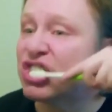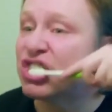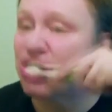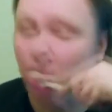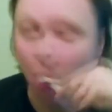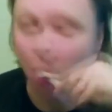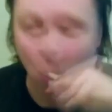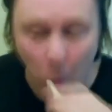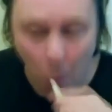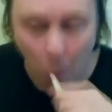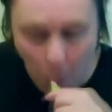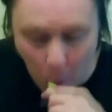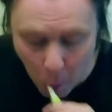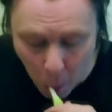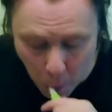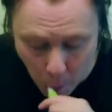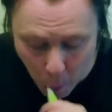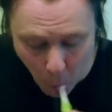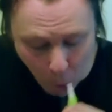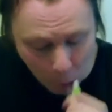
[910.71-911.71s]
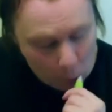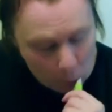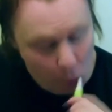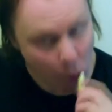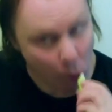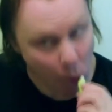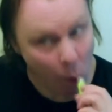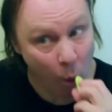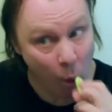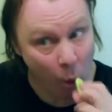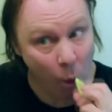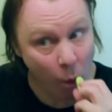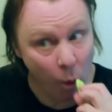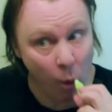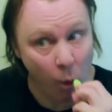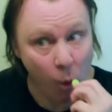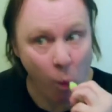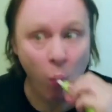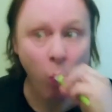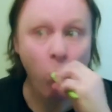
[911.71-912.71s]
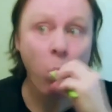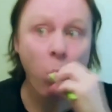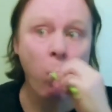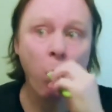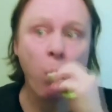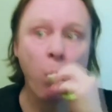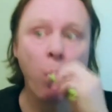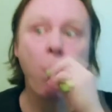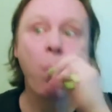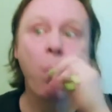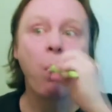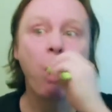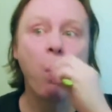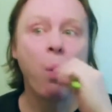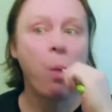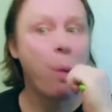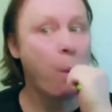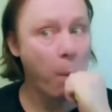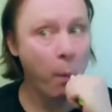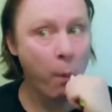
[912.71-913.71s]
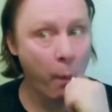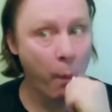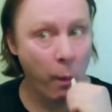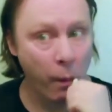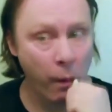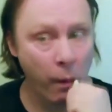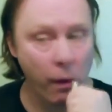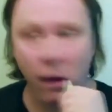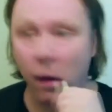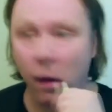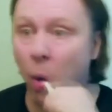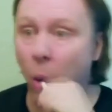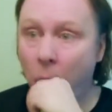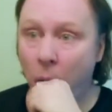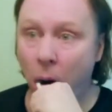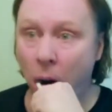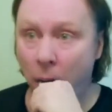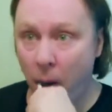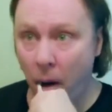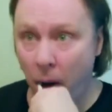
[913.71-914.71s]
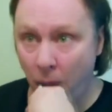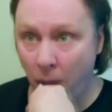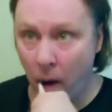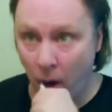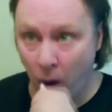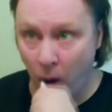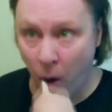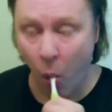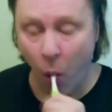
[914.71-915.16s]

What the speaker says: Awesome. So now we're just watching a guy do his daily routine. Great.